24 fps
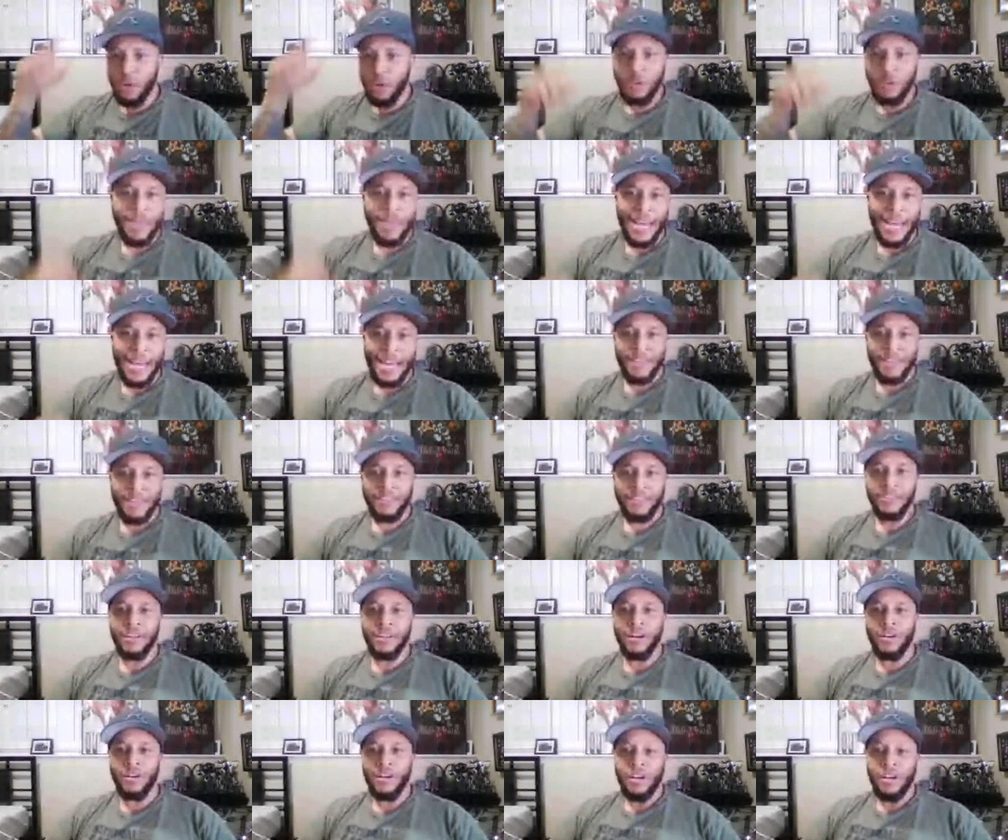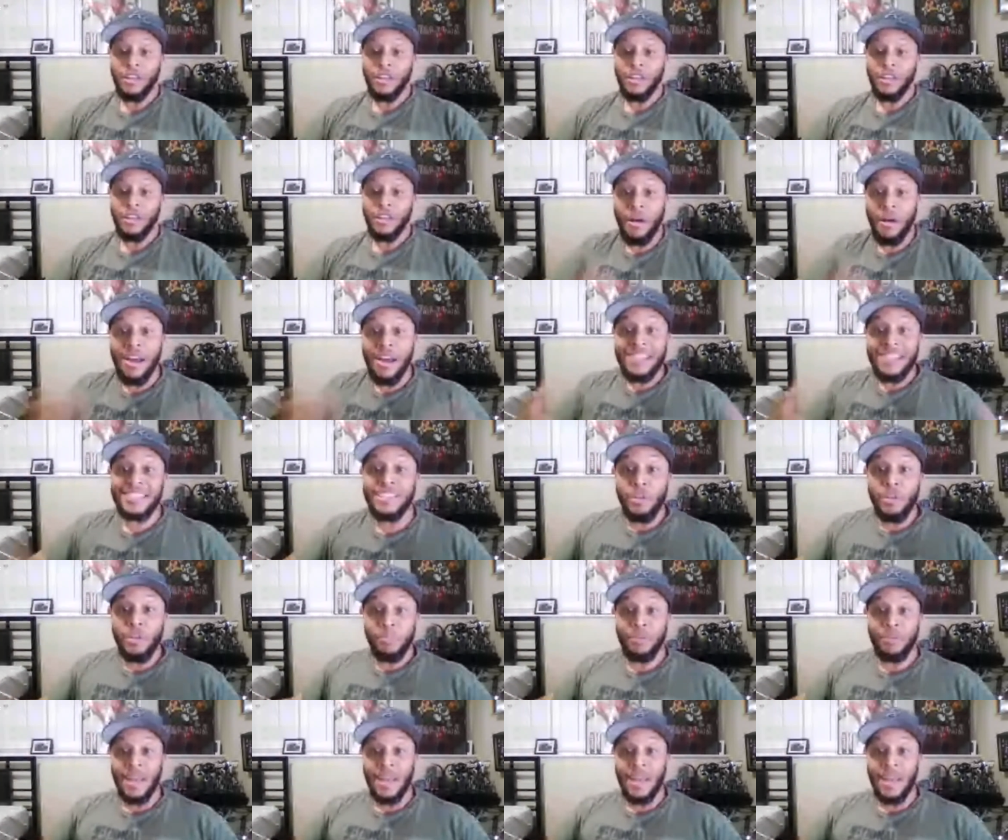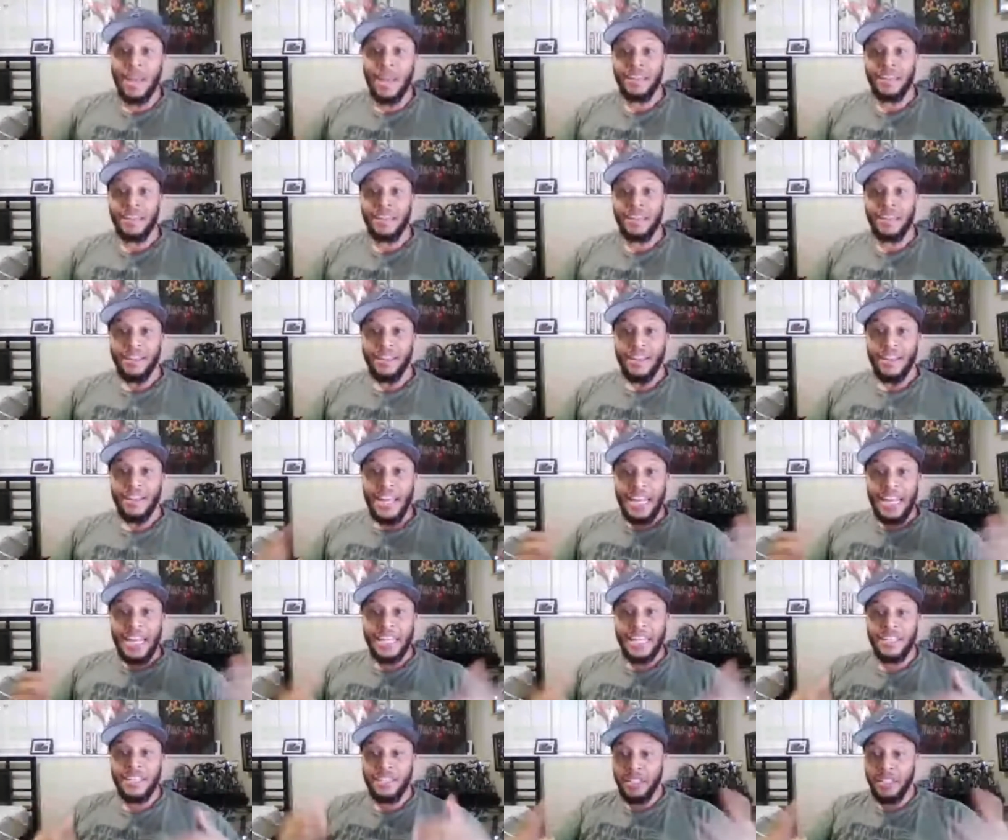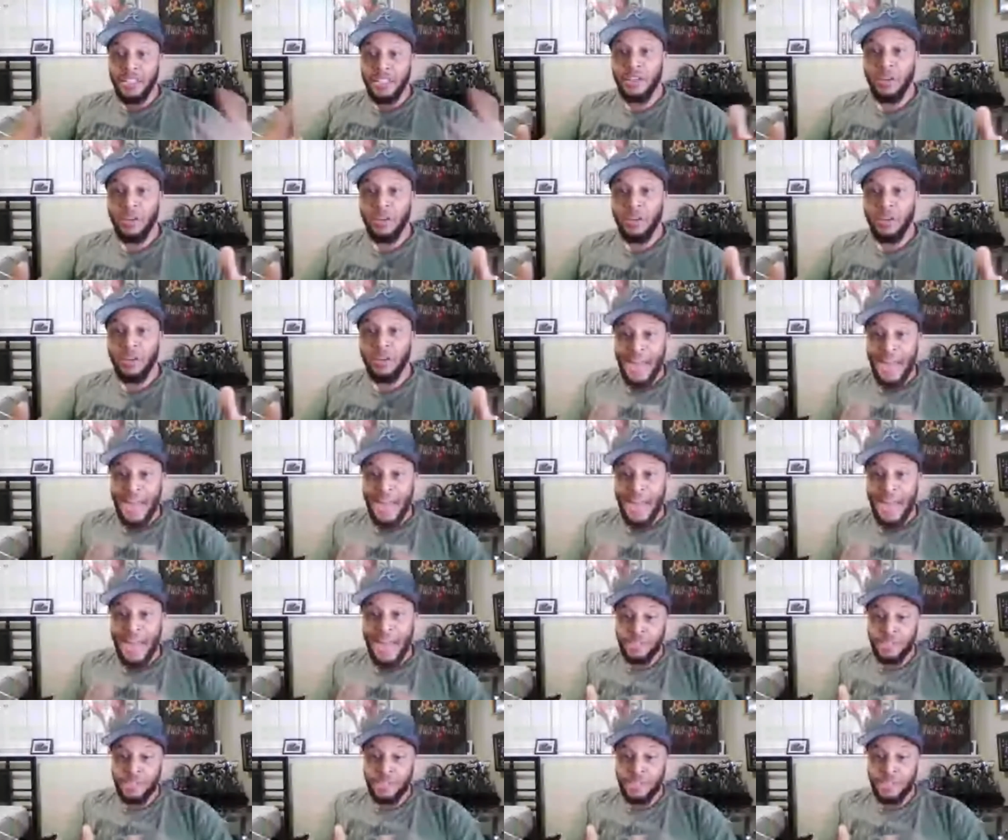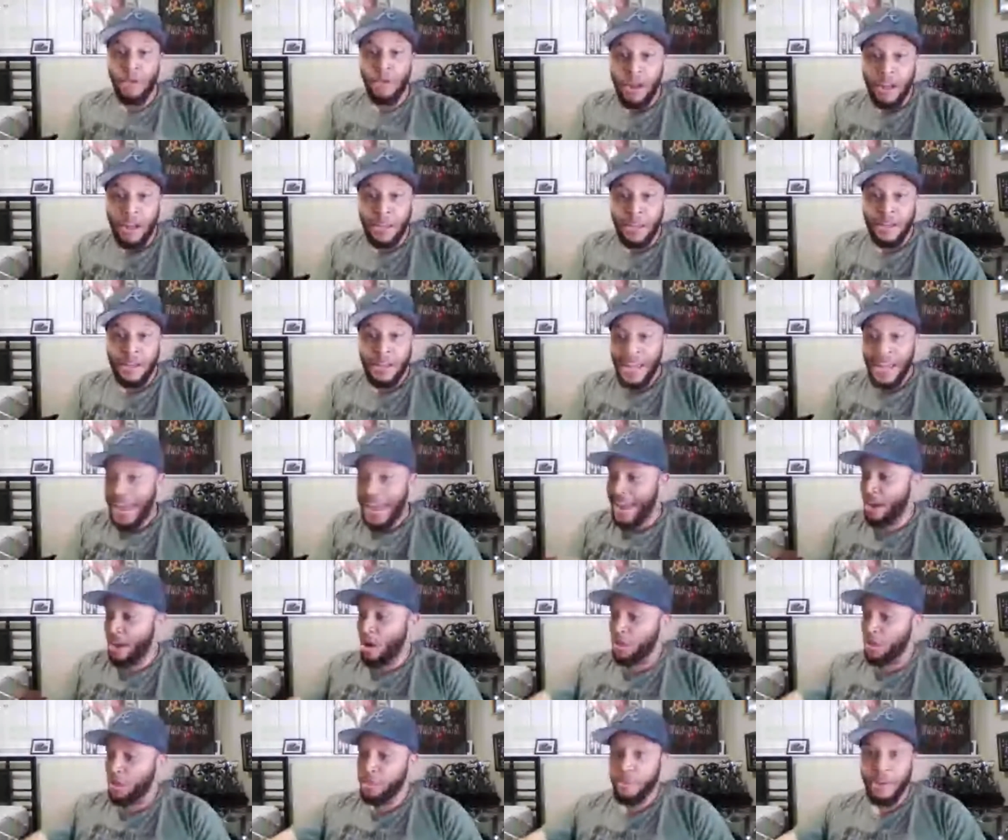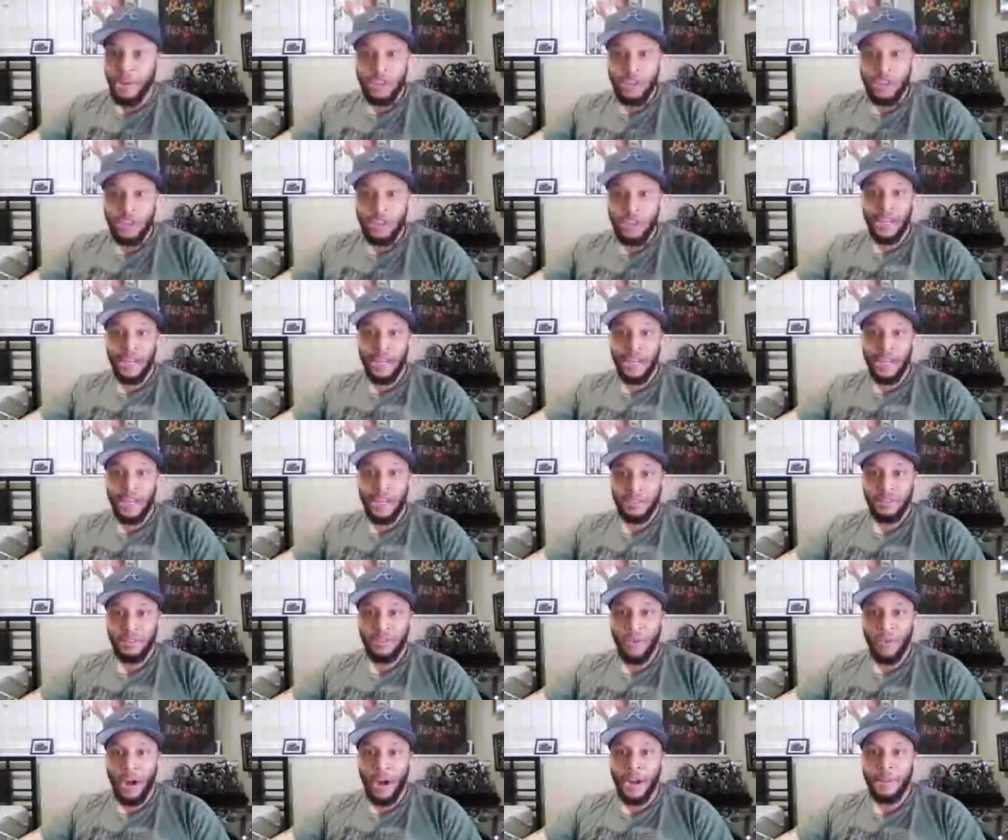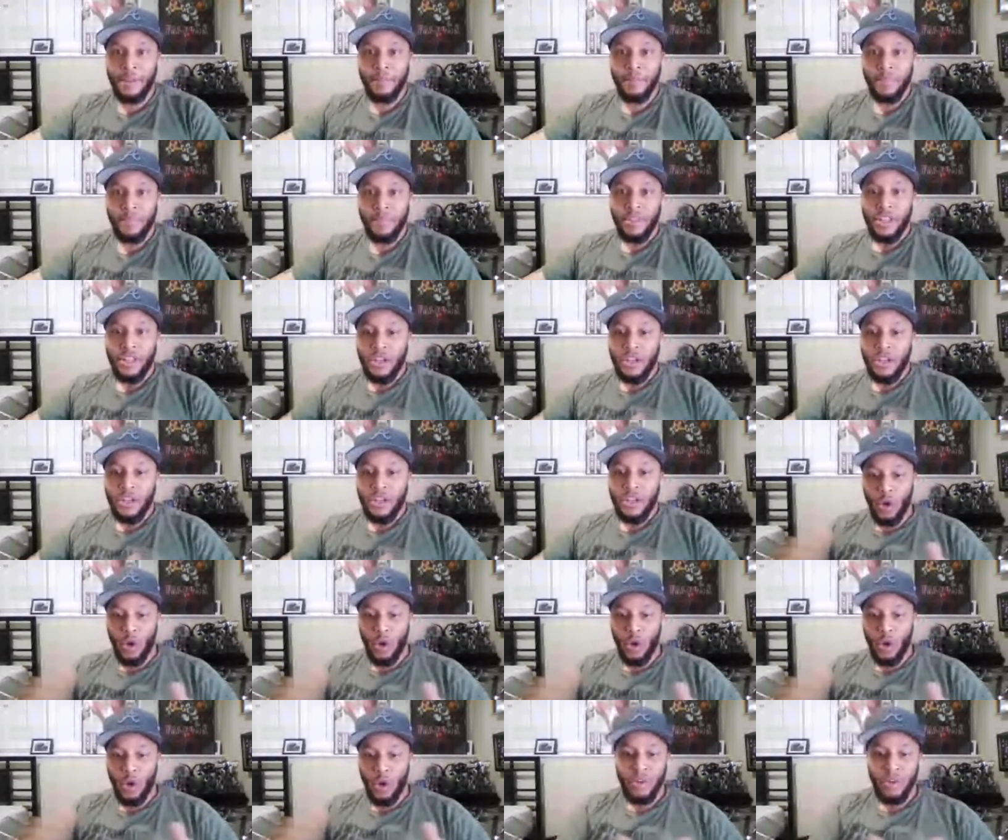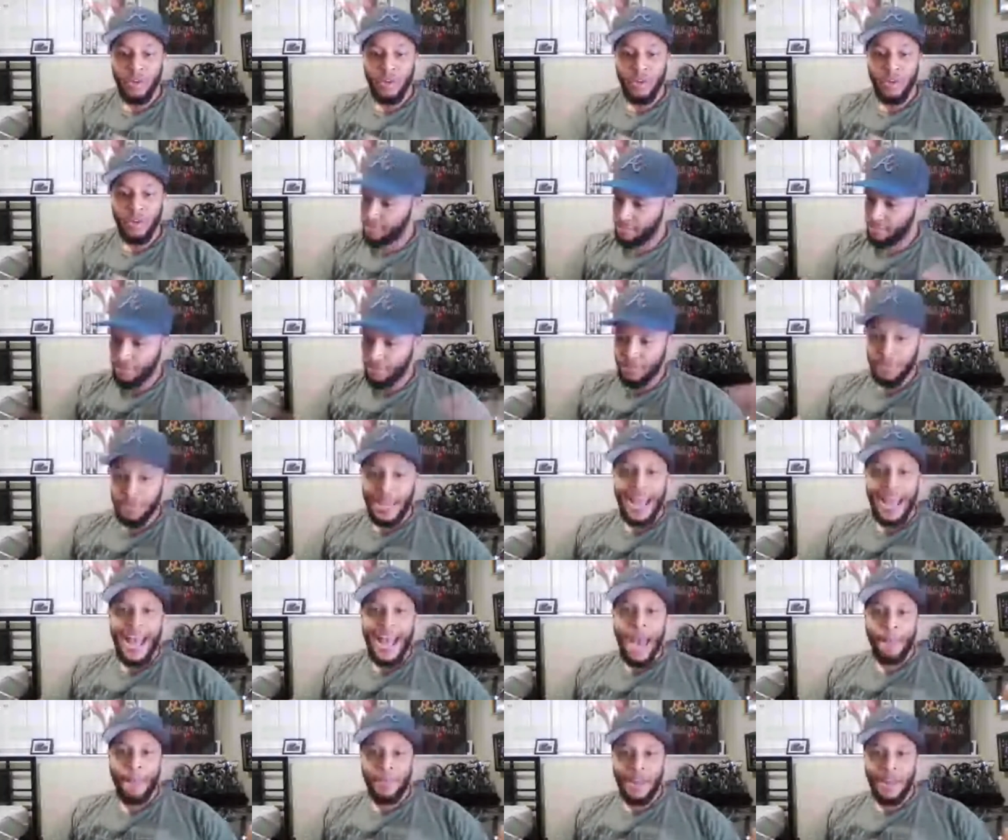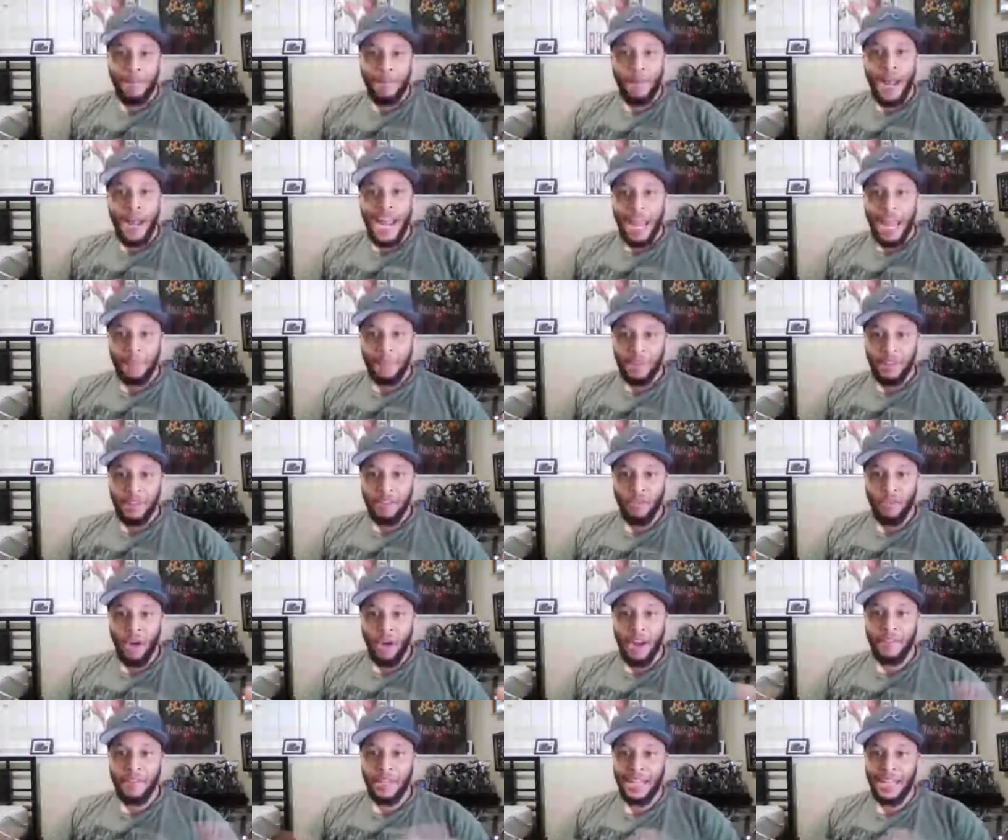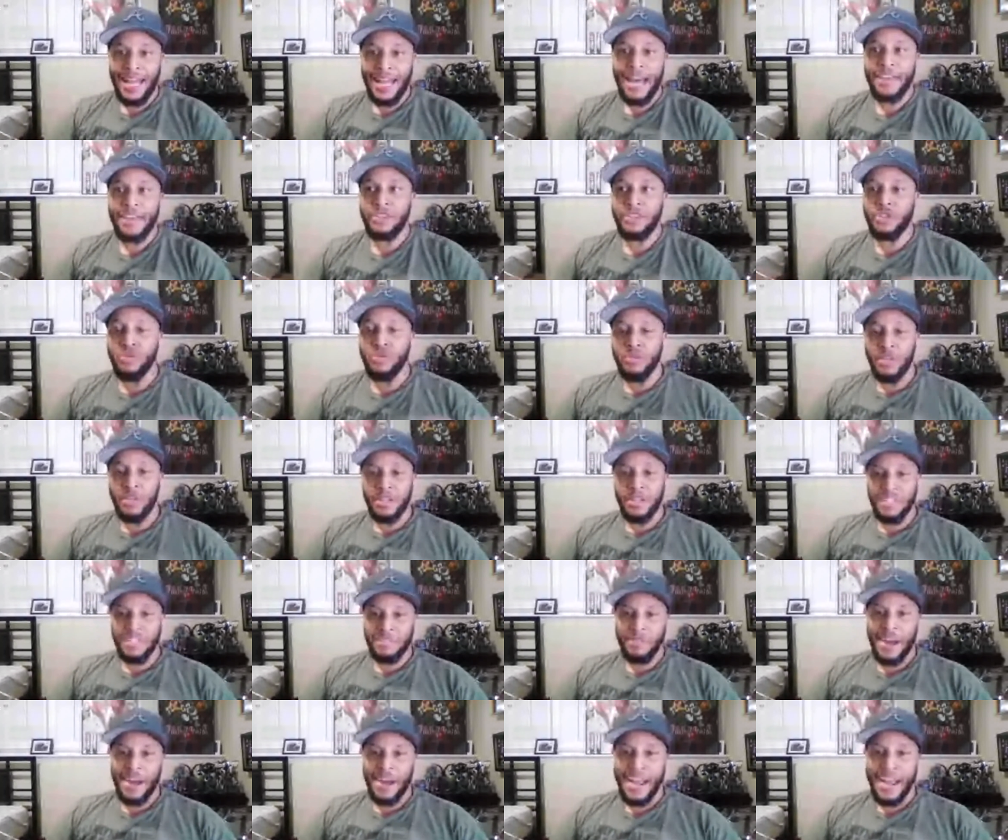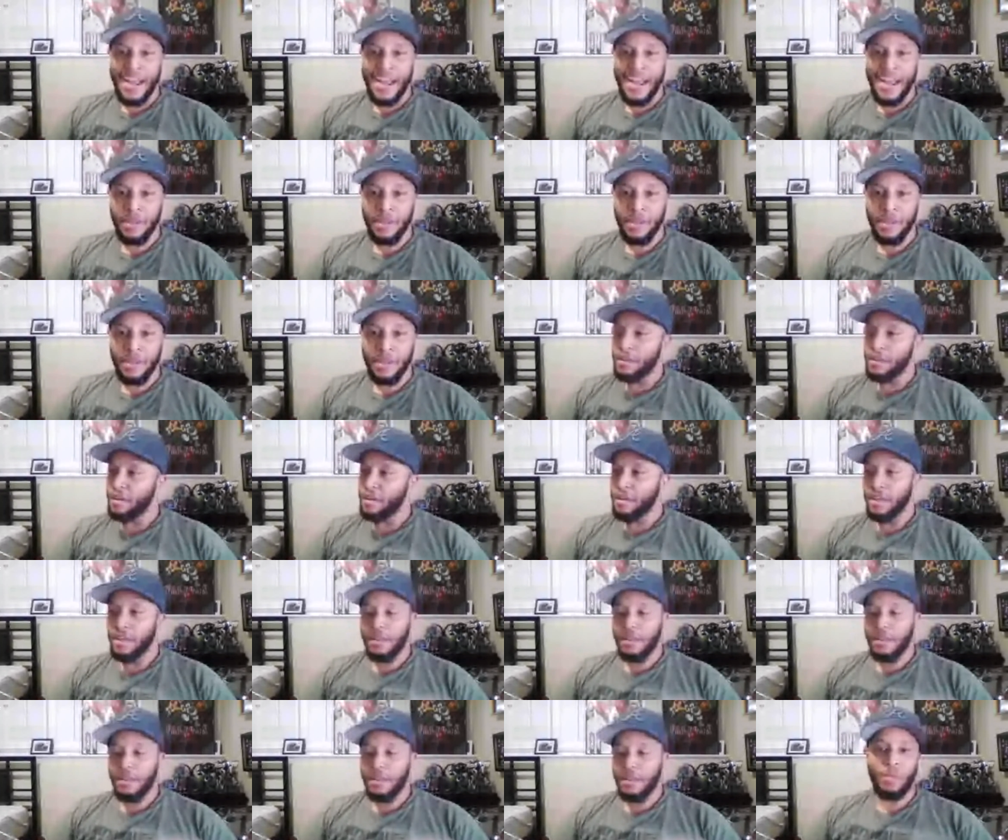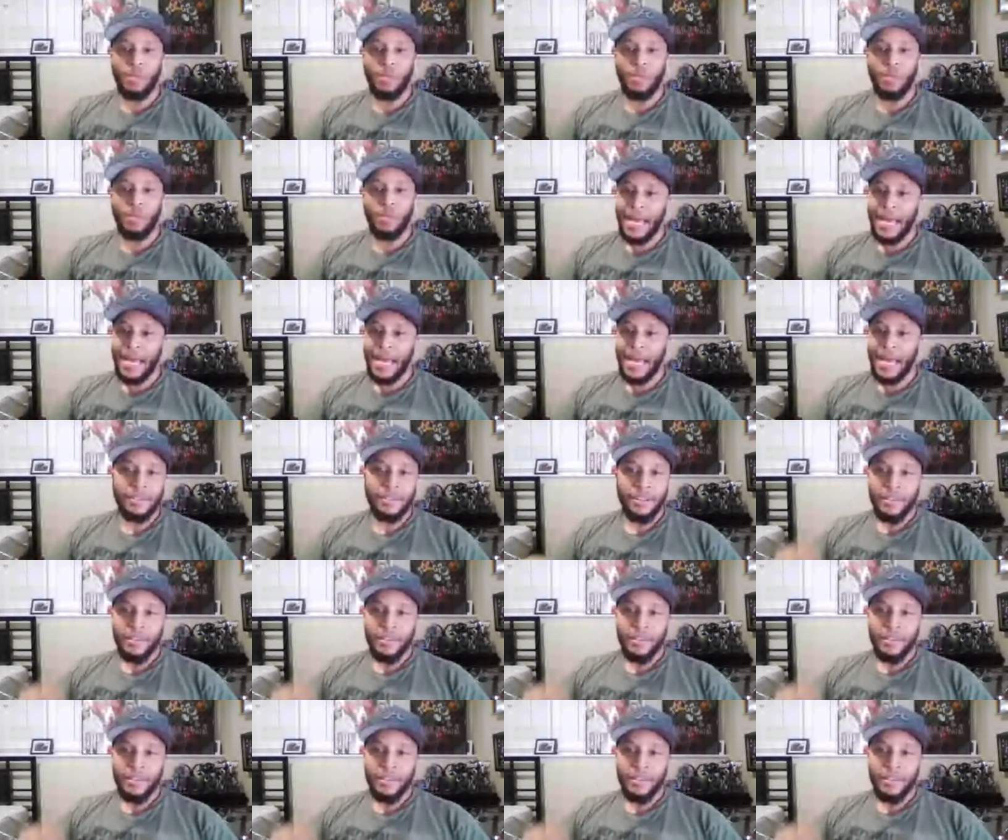bad. You know, LeBron's still playing. He's still, now it's LeBron and all the bench players, right? So that happened in Miami, right? The last 2 years in Miami, they went bad.